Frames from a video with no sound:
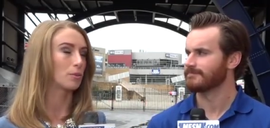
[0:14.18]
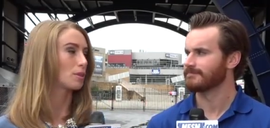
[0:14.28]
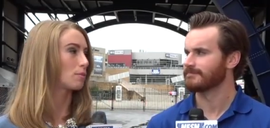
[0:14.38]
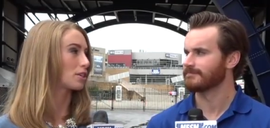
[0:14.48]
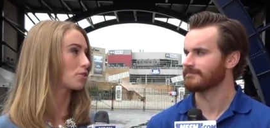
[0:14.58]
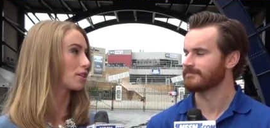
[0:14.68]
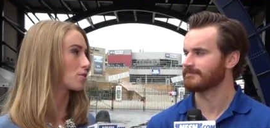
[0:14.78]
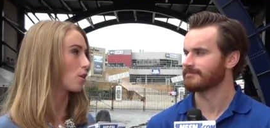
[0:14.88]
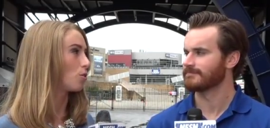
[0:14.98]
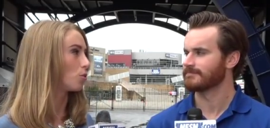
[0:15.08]
Speaker 1: with the
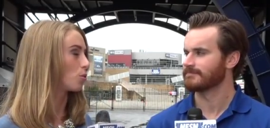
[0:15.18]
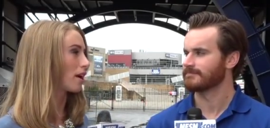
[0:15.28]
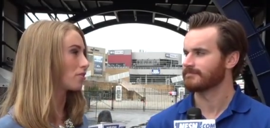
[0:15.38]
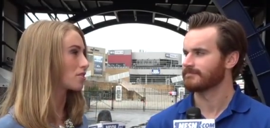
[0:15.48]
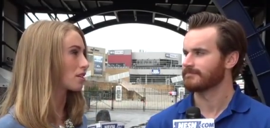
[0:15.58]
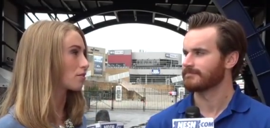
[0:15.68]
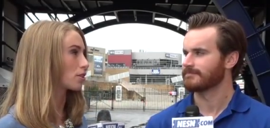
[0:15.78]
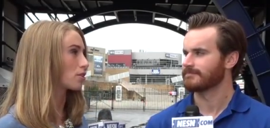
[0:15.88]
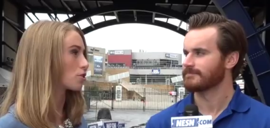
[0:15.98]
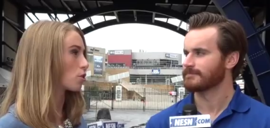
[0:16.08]
Patriots' own wide
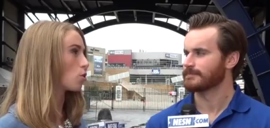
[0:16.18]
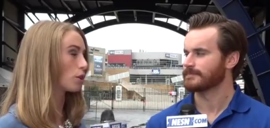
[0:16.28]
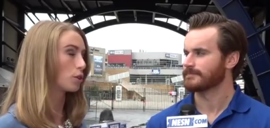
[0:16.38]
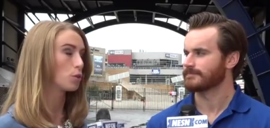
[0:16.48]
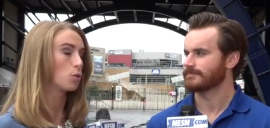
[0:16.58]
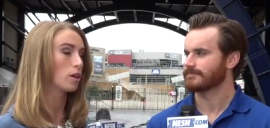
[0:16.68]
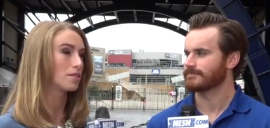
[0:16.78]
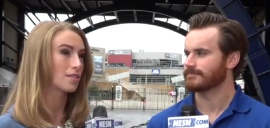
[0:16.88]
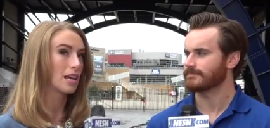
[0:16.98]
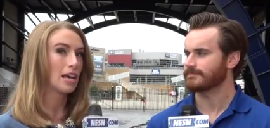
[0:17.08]
receiver, Chris Hogan, who
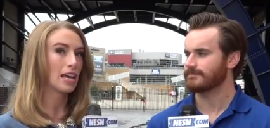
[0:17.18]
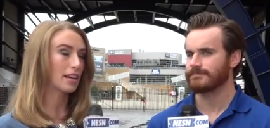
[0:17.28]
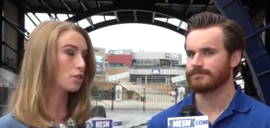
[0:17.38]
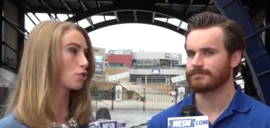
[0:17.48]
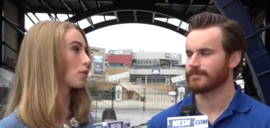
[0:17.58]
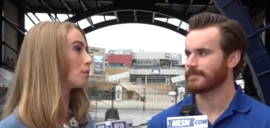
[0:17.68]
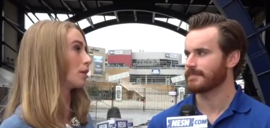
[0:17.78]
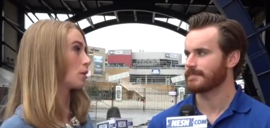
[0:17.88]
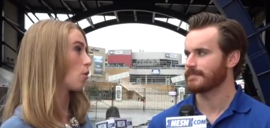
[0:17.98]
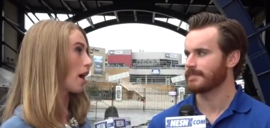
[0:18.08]
was
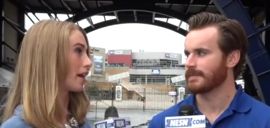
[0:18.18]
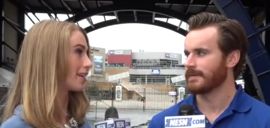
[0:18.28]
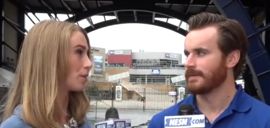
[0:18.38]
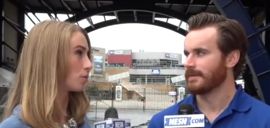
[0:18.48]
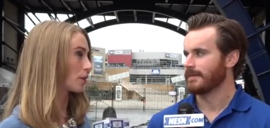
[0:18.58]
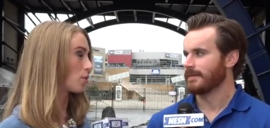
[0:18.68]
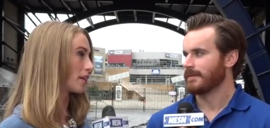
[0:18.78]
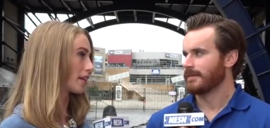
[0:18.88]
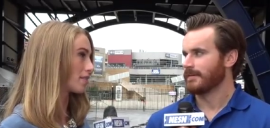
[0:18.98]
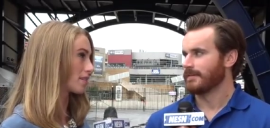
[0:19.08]
extremely quiet in week
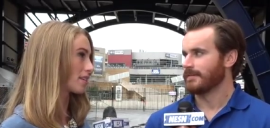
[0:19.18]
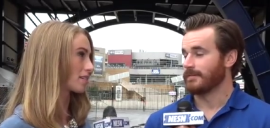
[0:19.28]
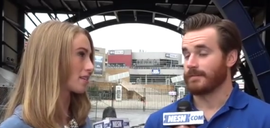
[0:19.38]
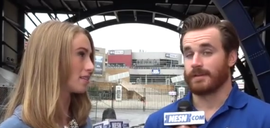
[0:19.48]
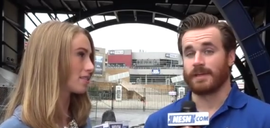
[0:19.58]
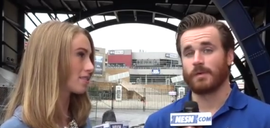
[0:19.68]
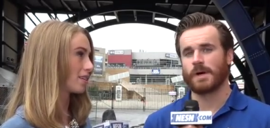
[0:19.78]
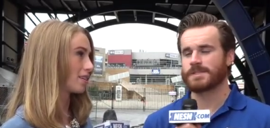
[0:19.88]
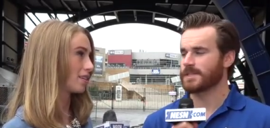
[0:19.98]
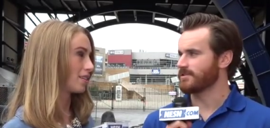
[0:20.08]
one against the Texans. He
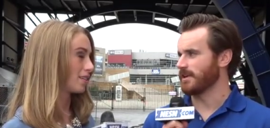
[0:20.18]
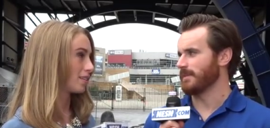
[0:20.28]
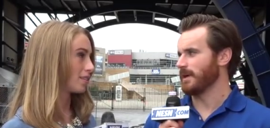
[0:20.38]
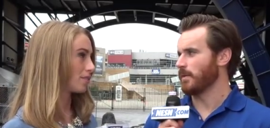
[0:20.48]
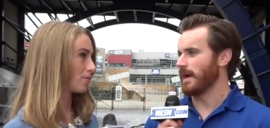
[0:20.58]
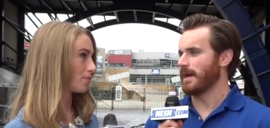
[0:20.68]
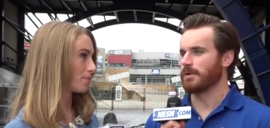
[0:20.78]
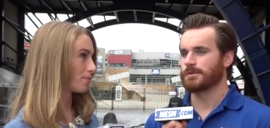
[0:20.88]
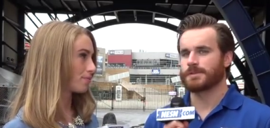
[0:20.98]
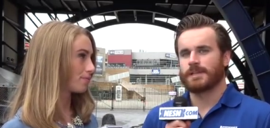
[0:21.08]
was
Speaker 2: extremely quiet,
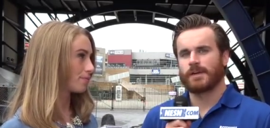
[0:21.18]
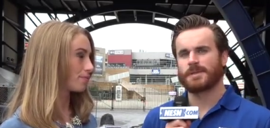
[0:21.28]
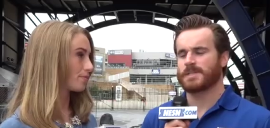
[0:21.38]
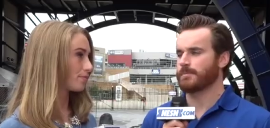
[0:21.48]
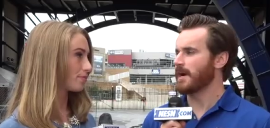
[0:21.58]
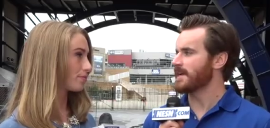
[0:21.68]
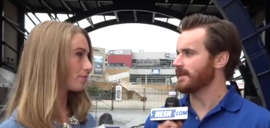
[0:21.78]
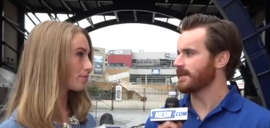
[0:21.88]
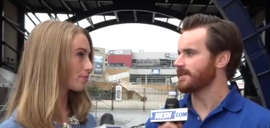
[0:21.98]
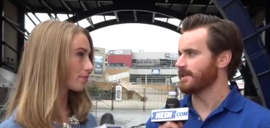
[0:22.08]
which was a little bit
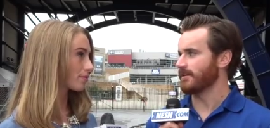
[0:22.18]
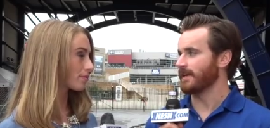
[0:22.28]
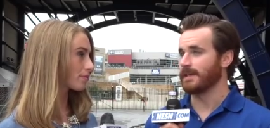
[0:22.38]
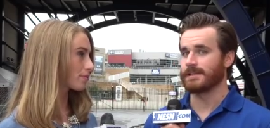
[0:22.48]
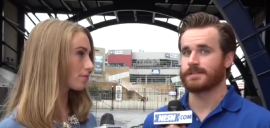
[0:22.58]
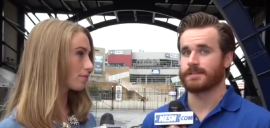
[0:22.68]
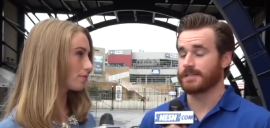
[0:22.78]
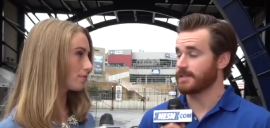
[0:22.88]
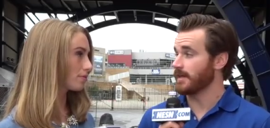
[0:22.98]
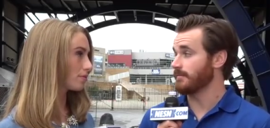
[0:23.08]
surprising considering he's
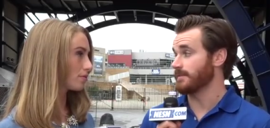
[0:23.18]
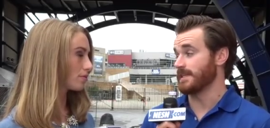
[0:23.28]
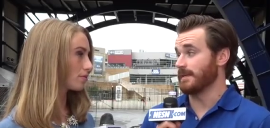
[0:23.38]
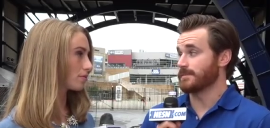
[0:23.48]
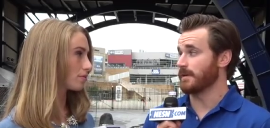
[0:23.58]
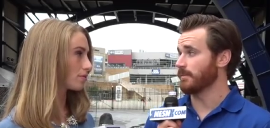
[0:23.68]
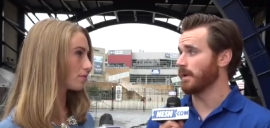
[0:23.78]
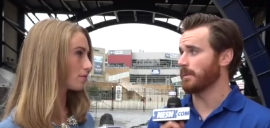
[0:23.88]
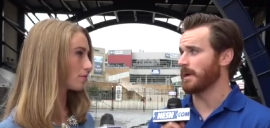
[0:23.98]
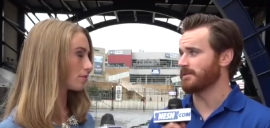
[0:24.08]
he's the, the team's number
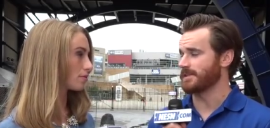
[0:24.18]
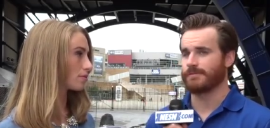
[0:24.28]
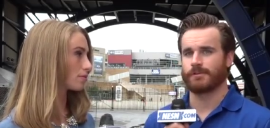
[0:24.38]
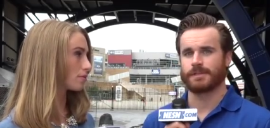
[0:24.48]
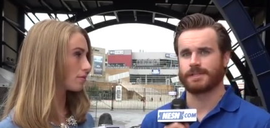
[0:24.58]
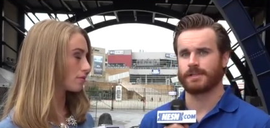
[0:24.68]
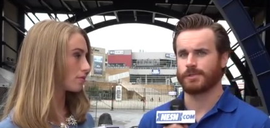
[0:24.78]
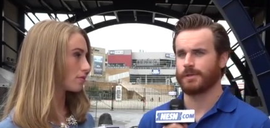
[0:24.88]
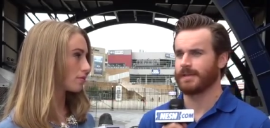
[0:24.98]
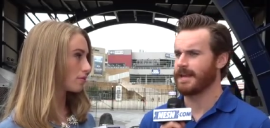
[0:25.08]
one wide receiver until
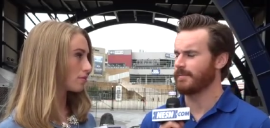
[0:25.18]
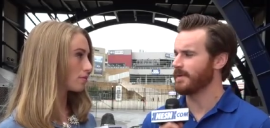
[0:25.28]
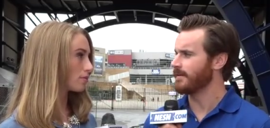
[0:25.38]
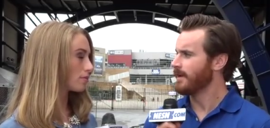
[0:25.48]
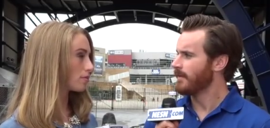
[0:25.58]
Julian Edelman